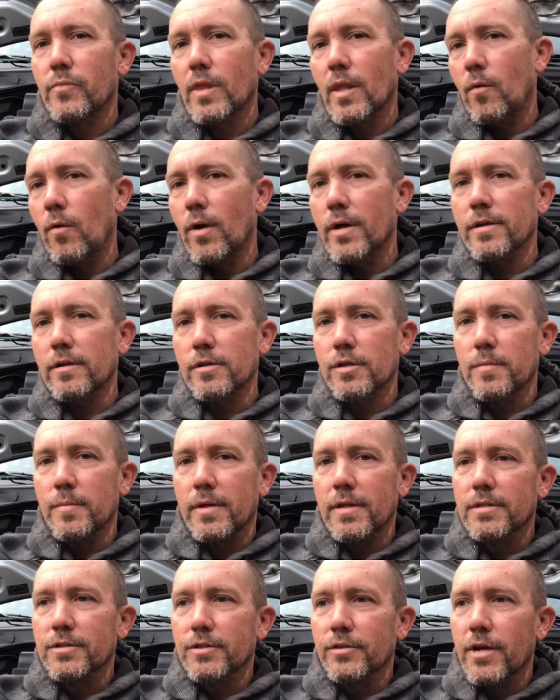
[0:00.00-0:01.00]
well, I talked to him on
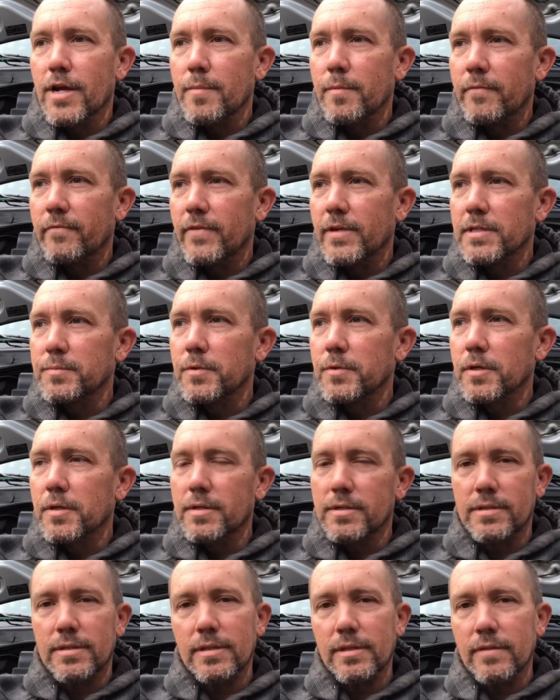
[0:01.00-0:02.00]
Instagram and Facebook
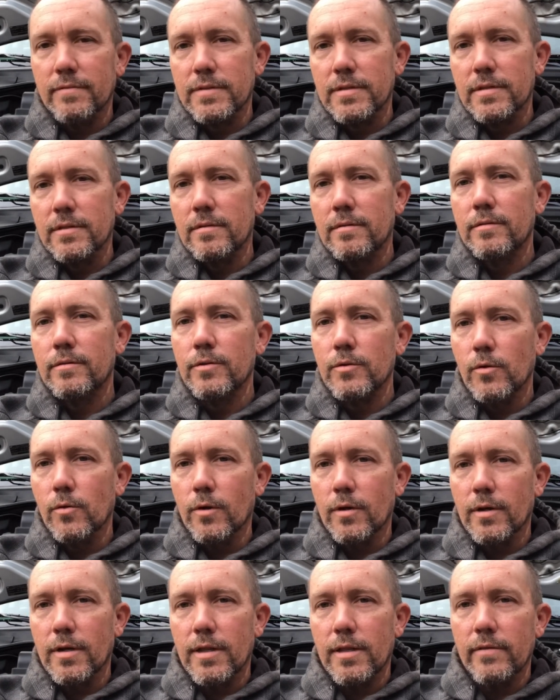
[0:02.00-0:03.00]
because he lives in New
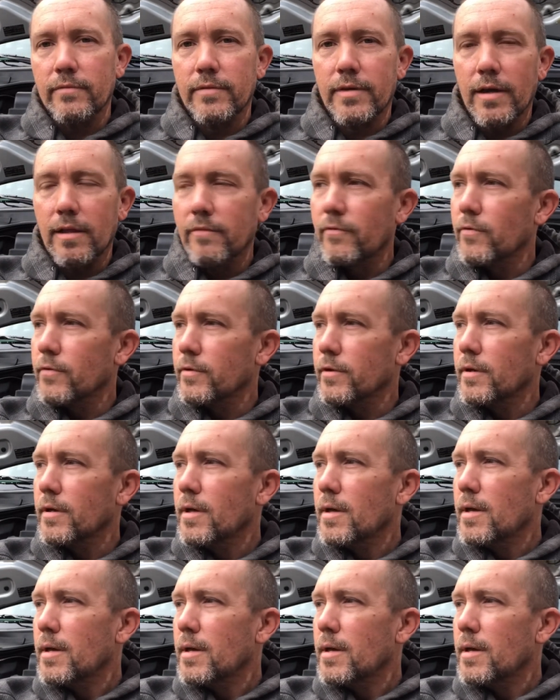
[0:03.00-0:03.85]
York and I live in California.